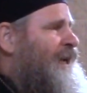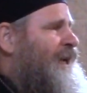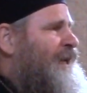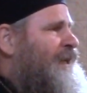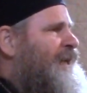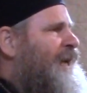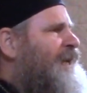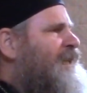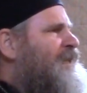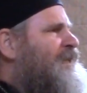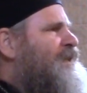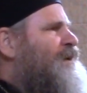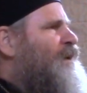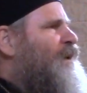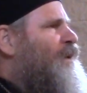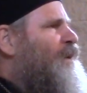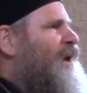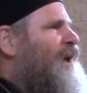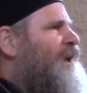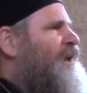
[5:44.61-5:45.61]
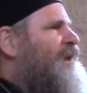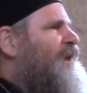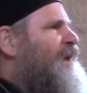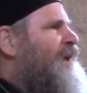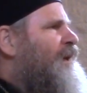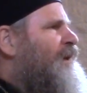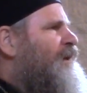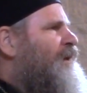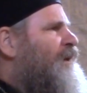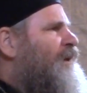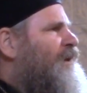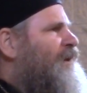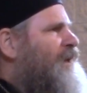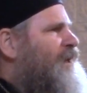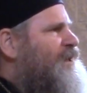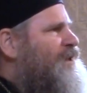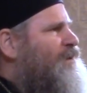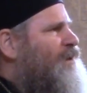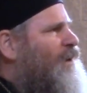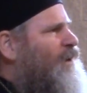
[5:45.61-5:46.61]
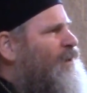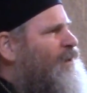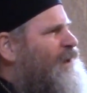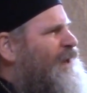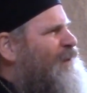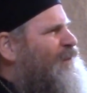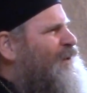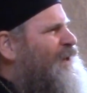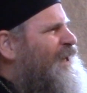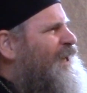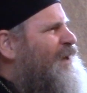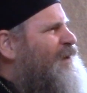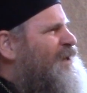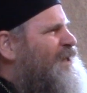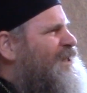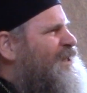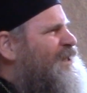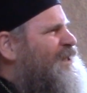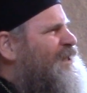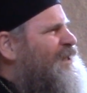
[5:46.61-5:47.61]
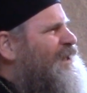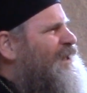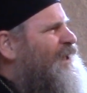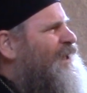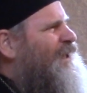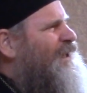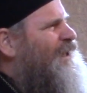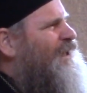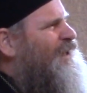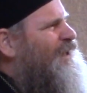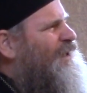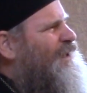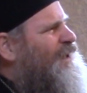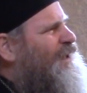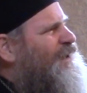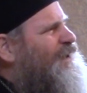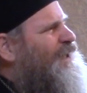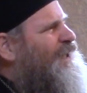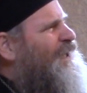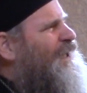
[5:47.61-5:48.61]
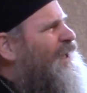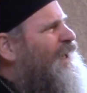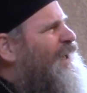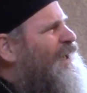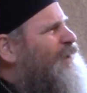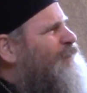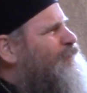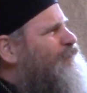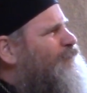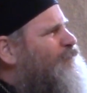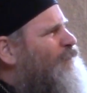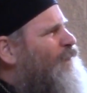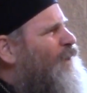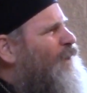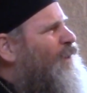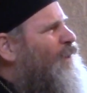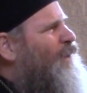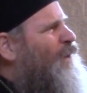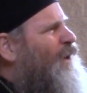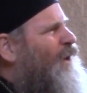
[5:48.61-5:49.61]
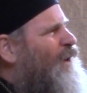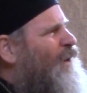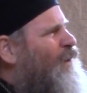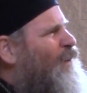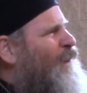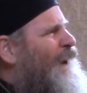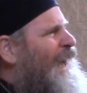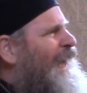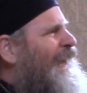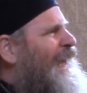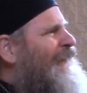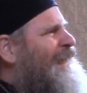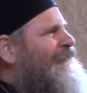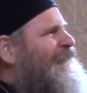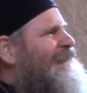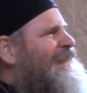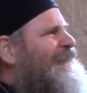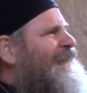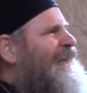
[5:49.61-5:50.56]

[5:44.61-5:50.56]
And that's one of the, that really was the way that